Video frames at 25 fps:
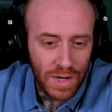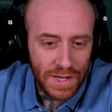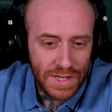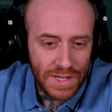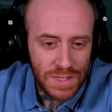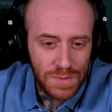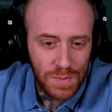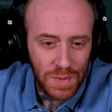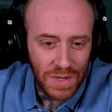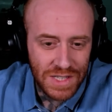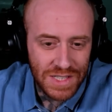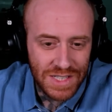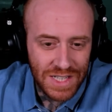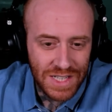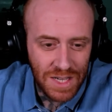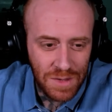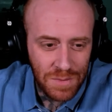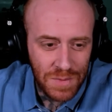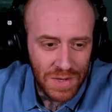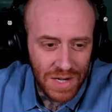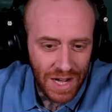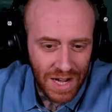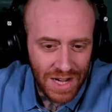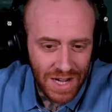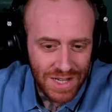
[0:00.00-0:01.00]
has been
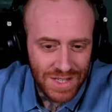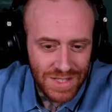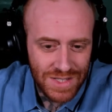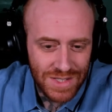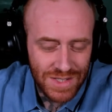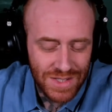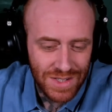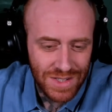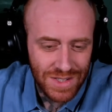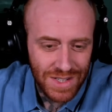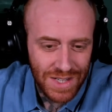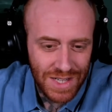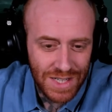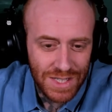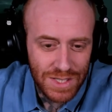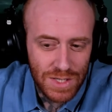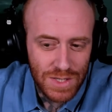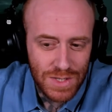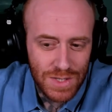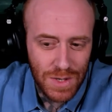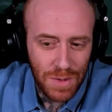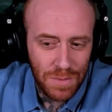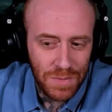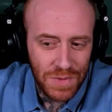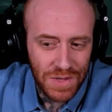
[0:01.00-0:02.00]
demonized into
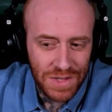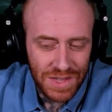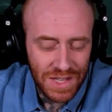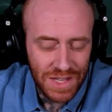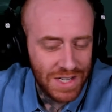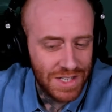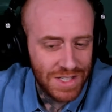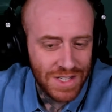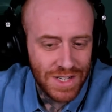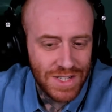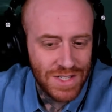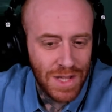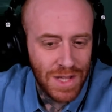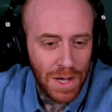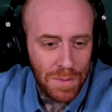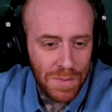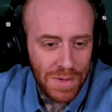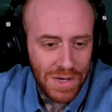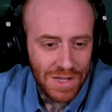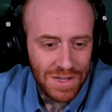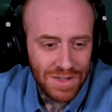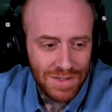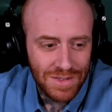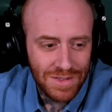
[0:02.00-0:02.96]
something that it does not mean.